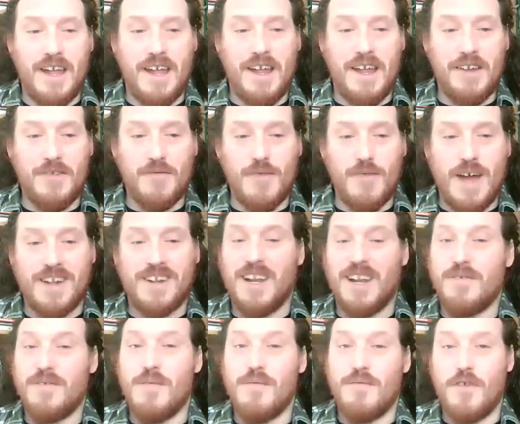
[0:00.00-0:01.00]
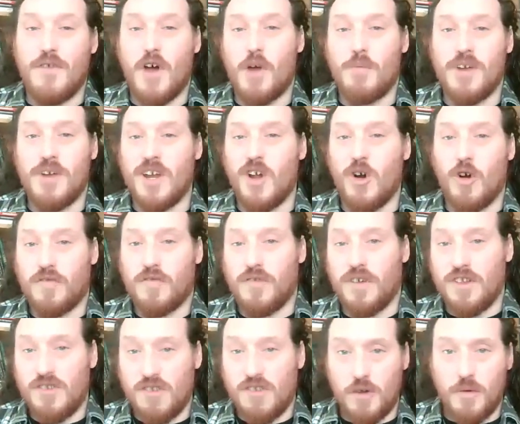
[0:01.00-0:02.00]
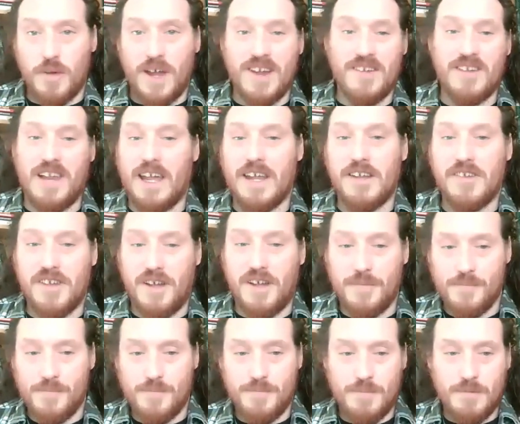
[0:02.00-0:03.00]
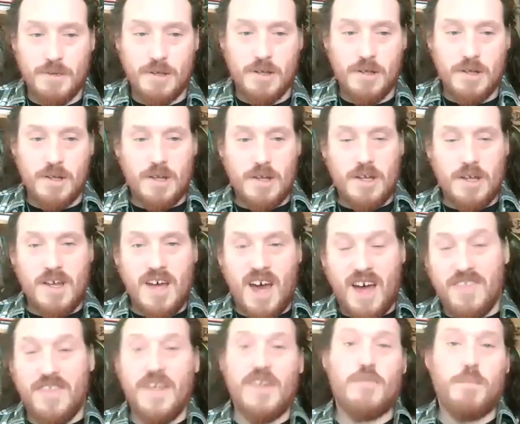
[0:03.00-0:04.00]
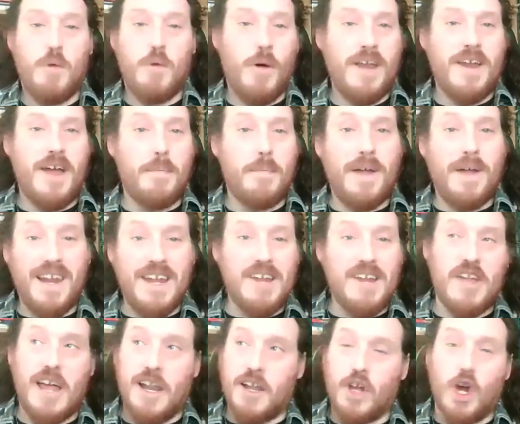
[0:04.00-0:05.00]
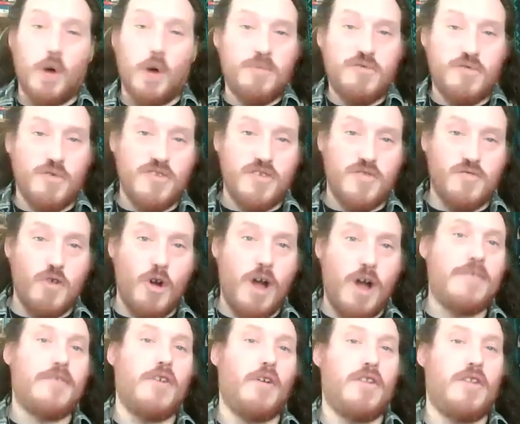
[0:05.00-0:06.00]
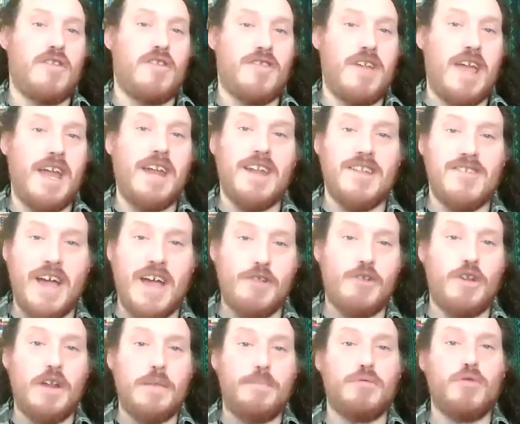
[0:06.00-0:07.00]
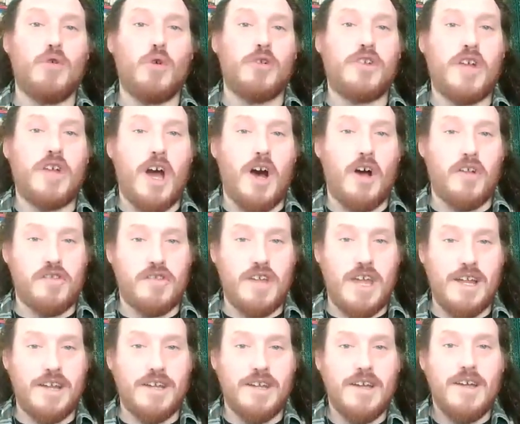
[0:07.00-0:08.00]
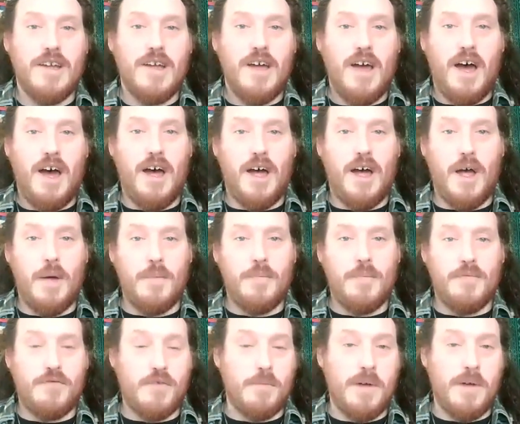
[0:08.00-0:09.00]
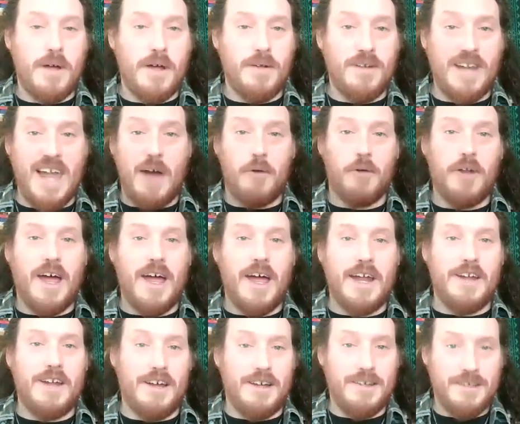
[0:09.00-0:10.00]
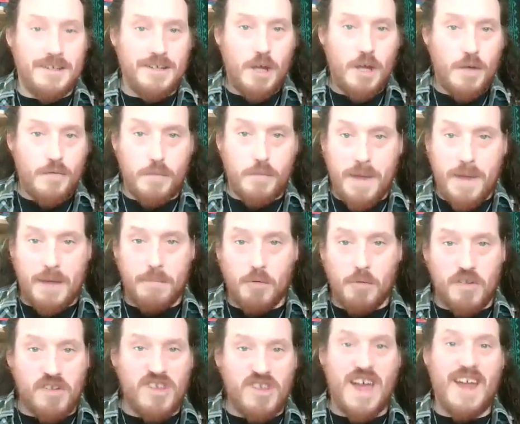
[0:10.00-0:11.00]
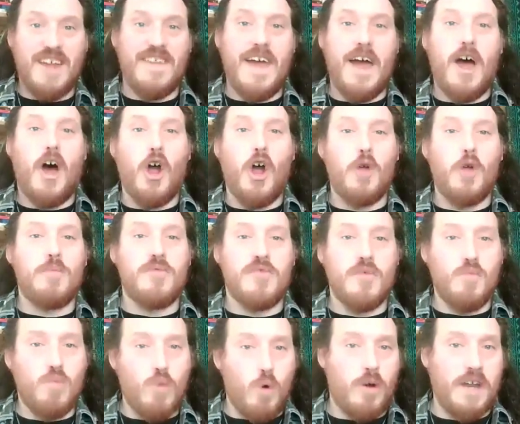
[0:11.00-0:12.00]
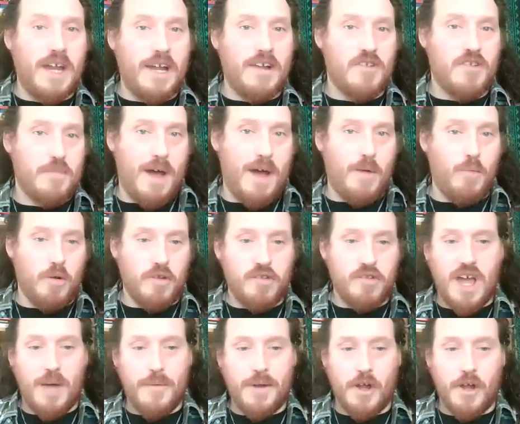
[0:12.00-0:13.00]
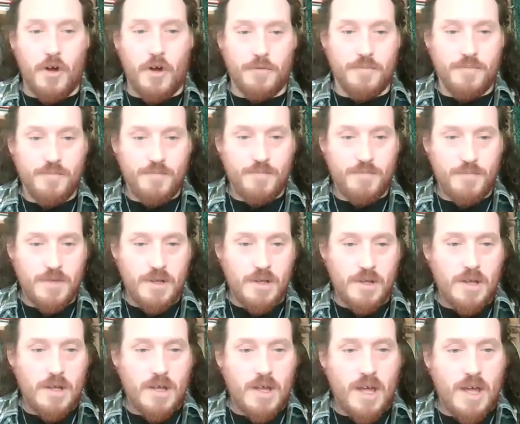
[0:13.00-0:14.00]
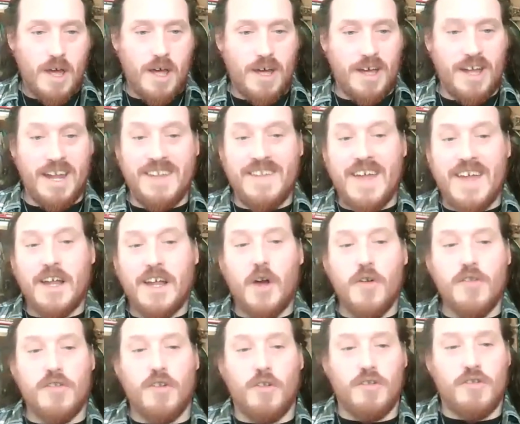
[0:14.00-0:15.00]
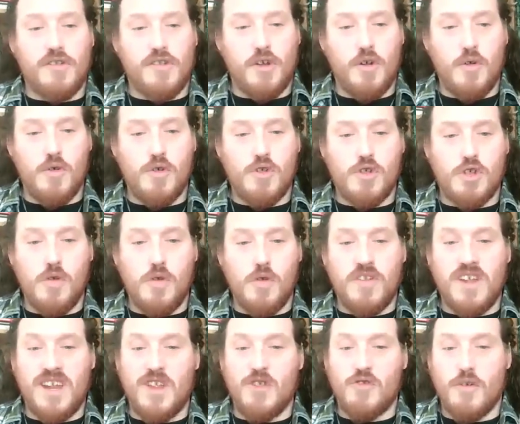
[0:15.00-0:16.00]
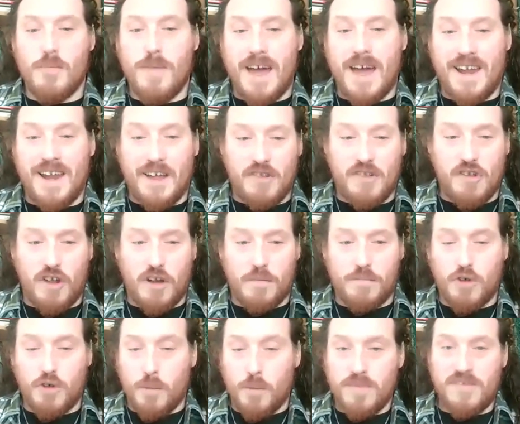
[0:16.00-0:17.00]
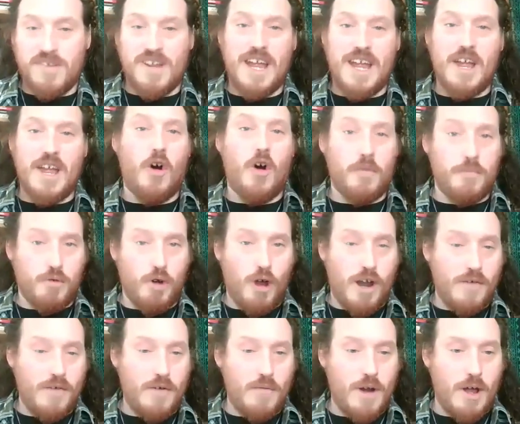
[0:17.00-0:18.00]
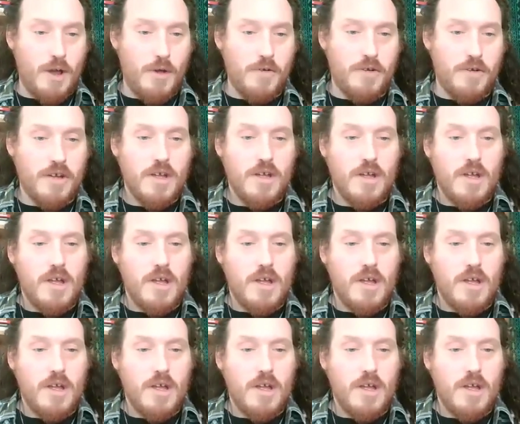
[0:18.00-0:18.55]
in Radcliffe Infirmary in Oxford two days later. At this point, a police helicopter has arrived on the scene. It's actually broadcasting um, from a loudhailer for people to stay in their homes and warnings about what's going on. Uh, he then goes on to shoot and injure a male outside a property on Priory Road,